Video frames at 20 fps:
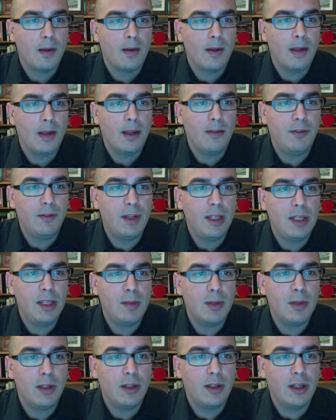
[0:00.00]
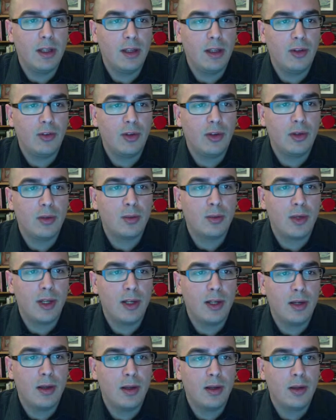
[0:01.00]
if the email is
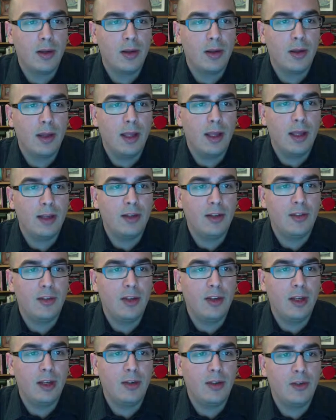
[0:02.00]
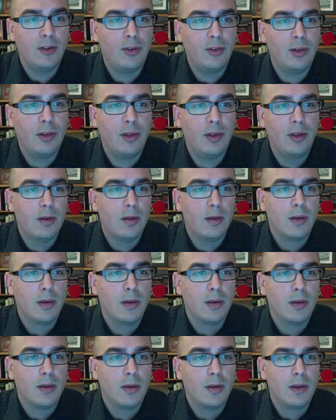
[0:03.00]
unread and it says
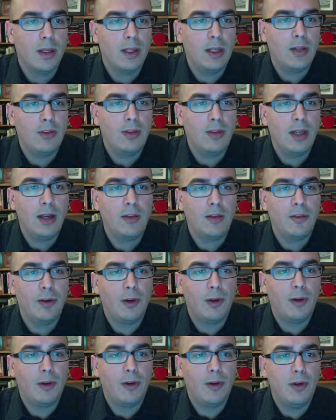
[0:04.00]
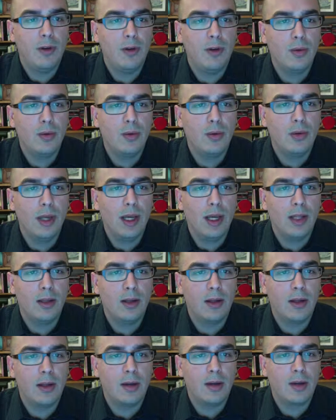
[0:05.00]
it's not following you at
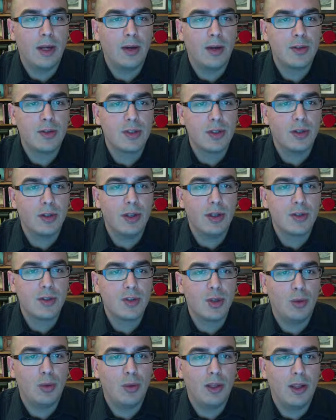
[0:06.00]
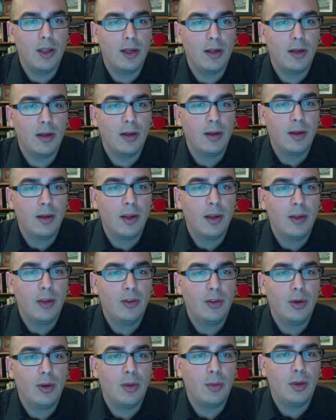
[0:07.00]
Not A Grouch, then show me that.
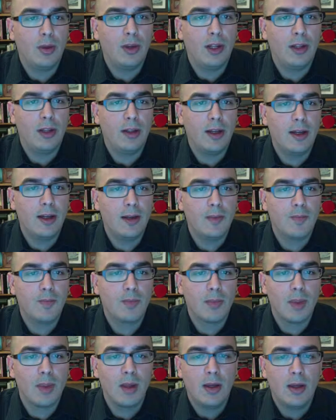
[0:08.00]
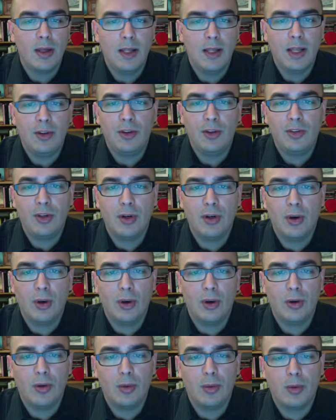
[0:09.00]
So I'm going to hit that. Now these are
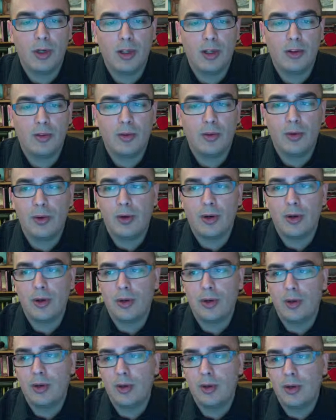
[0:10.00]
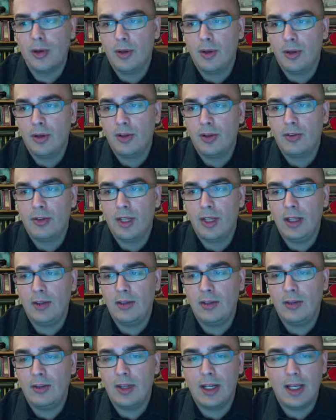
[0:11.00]
all the ones for these
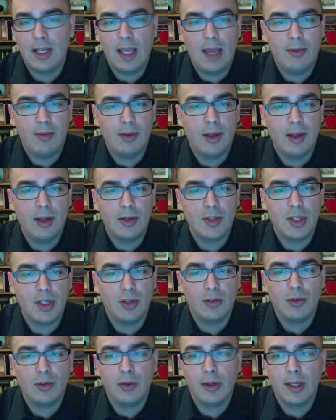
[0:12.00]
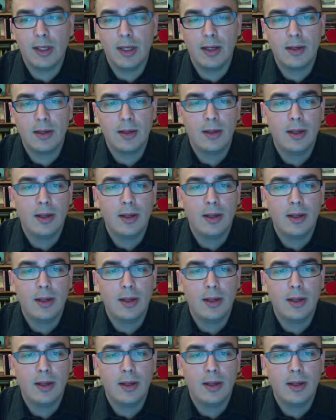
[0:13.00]
dates that I haven't had a chance to look at.